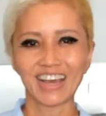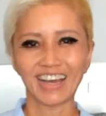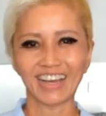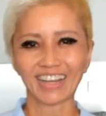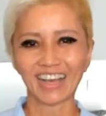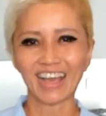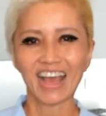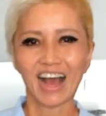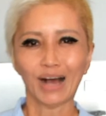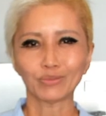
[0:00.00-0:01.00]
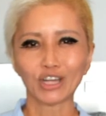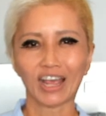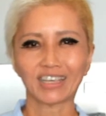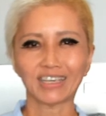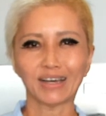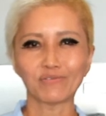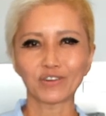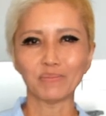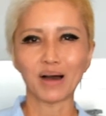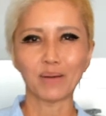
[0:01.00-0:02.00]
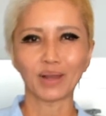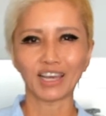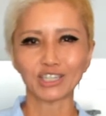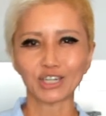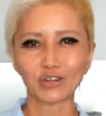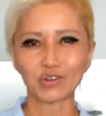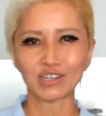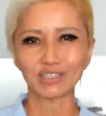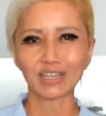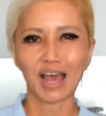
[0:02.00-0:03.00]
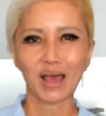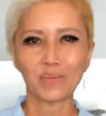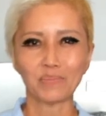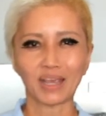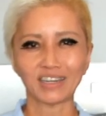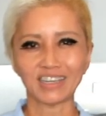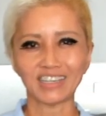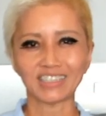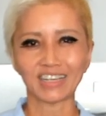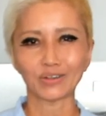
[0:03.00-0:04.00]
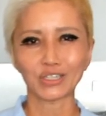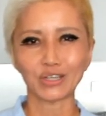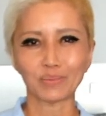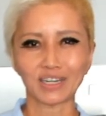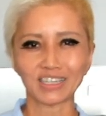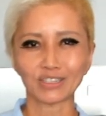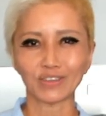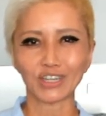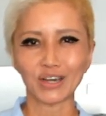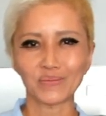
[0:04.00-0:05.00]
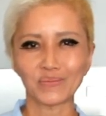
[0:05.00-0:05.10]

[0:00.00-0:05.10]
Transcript: Okay, I'm Jackie, I'm from Malaysian Ingredients Made Easy. I'll see you in my next video.